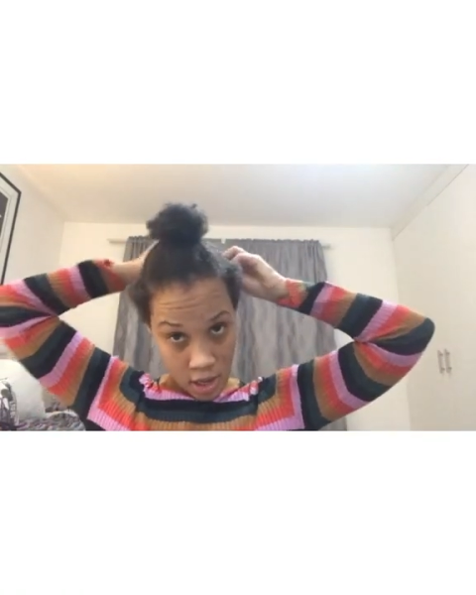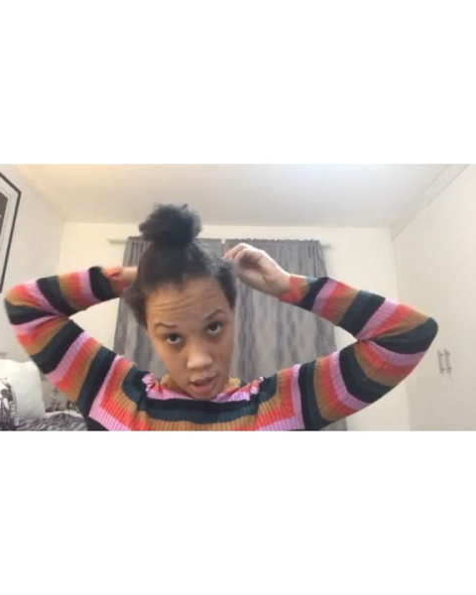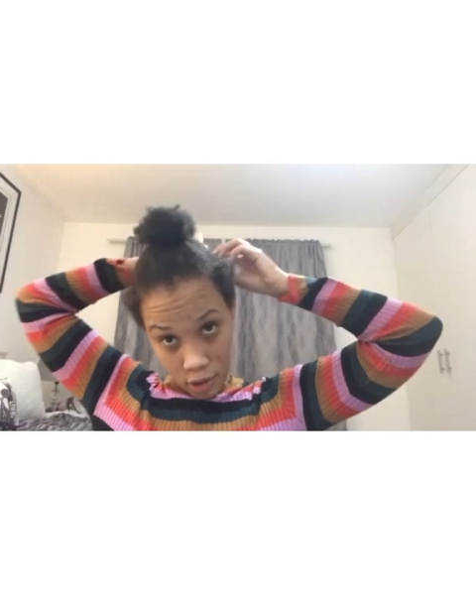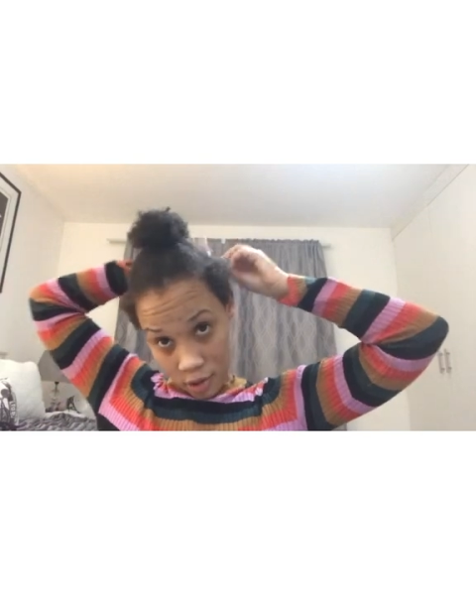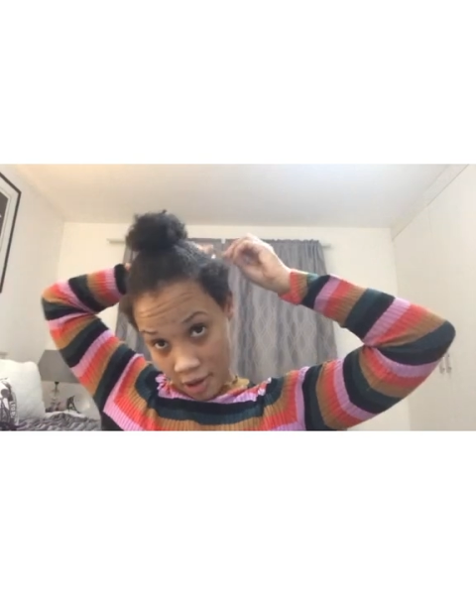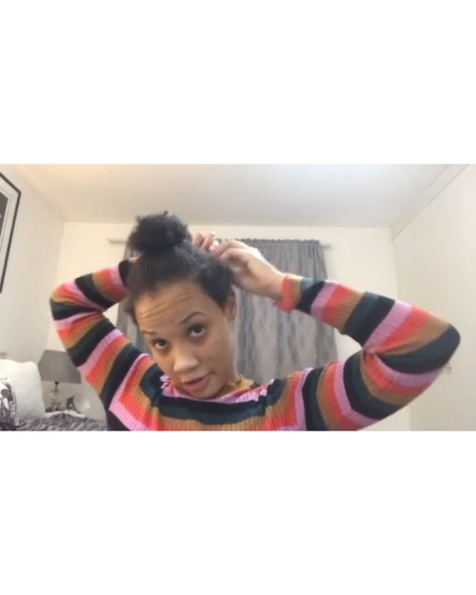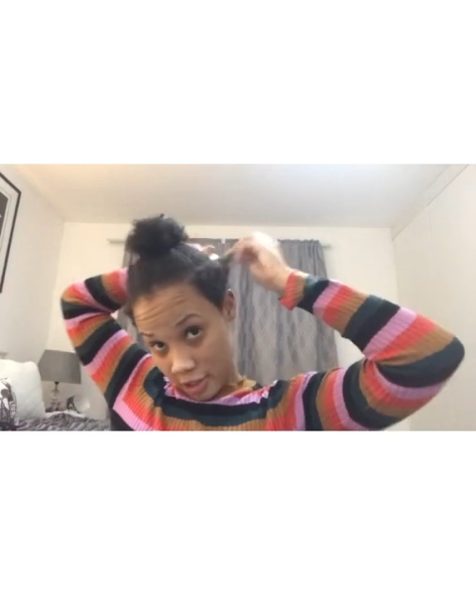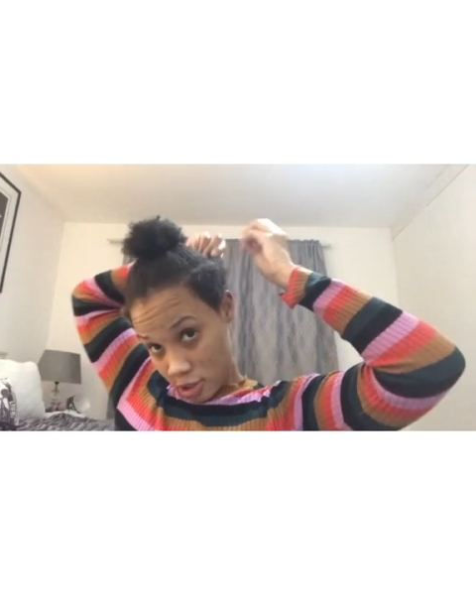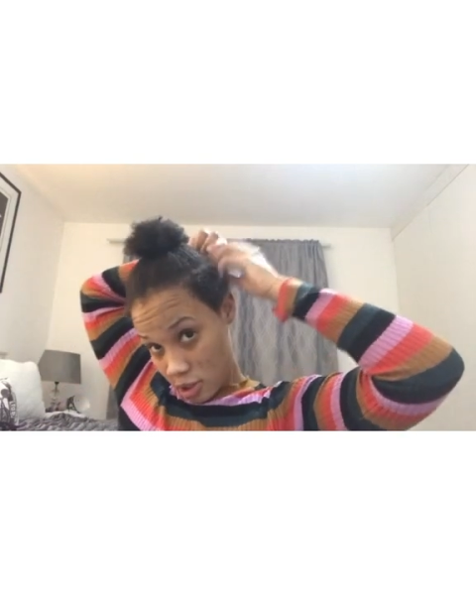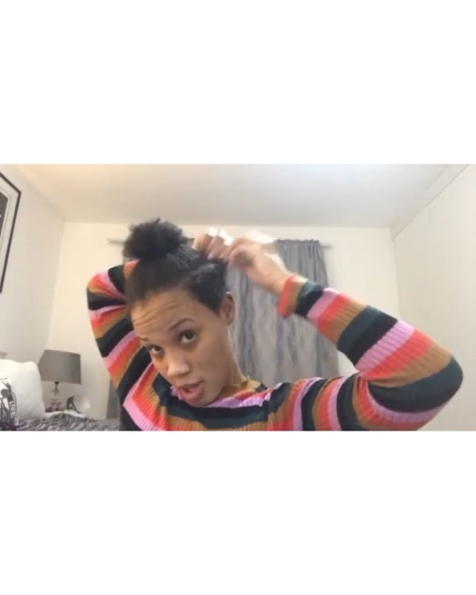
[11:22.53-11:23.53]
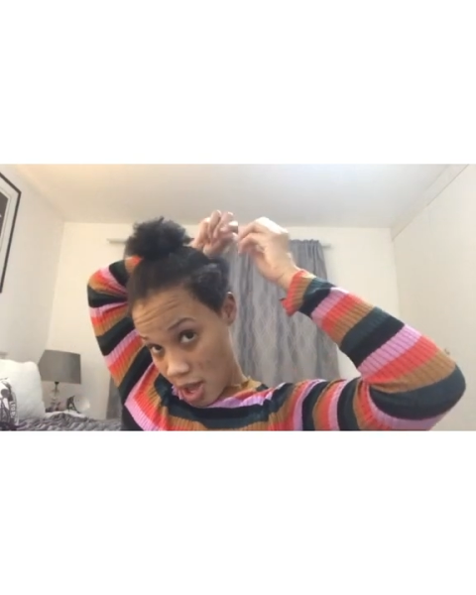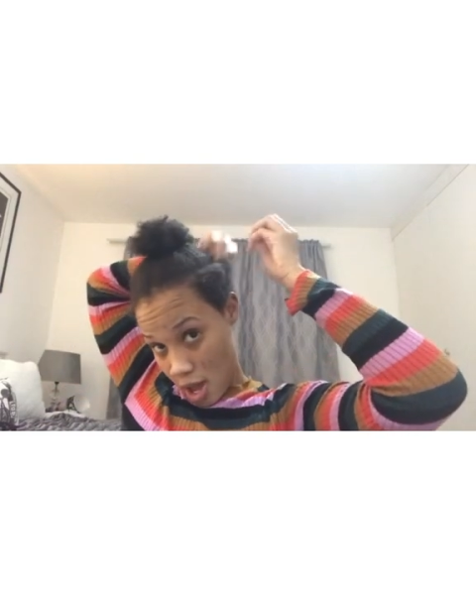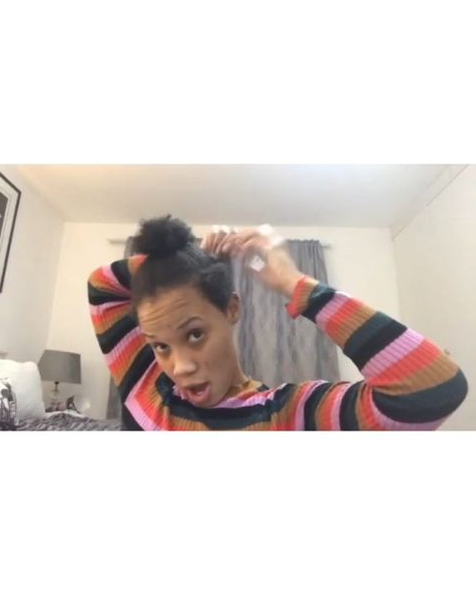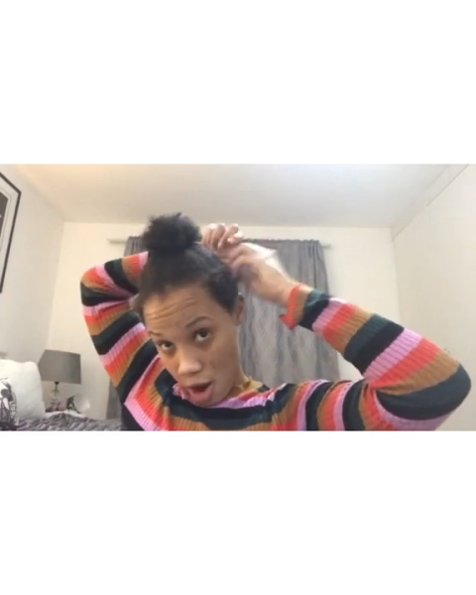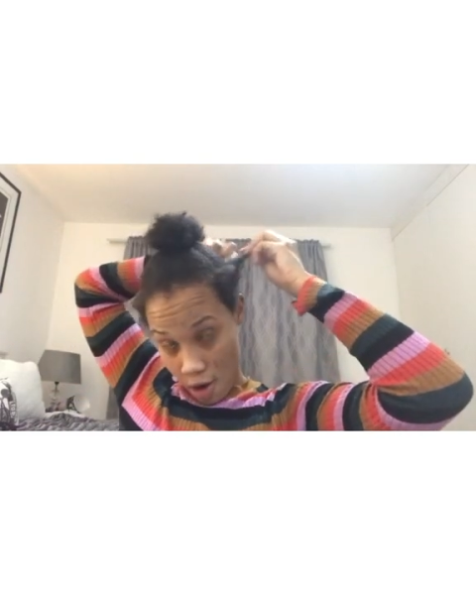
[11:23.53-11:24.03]
softens the
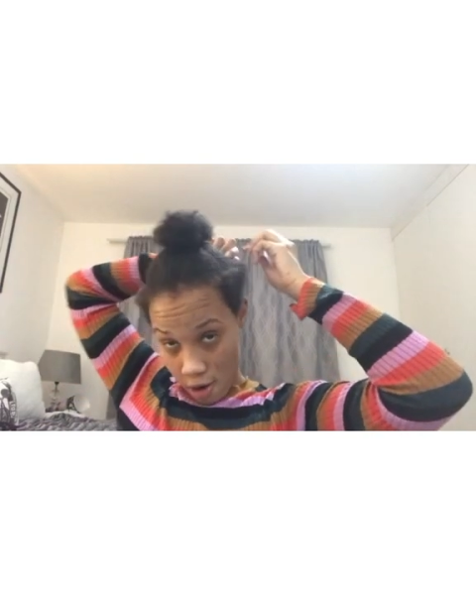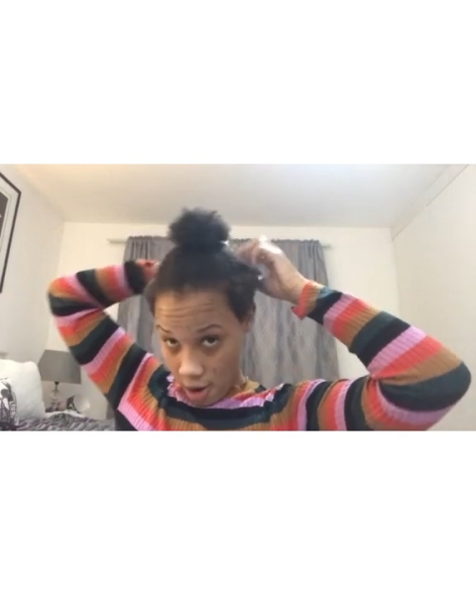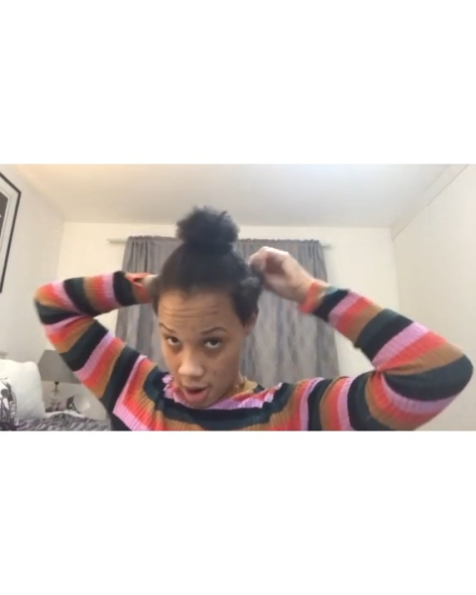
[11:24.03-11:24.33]
hair.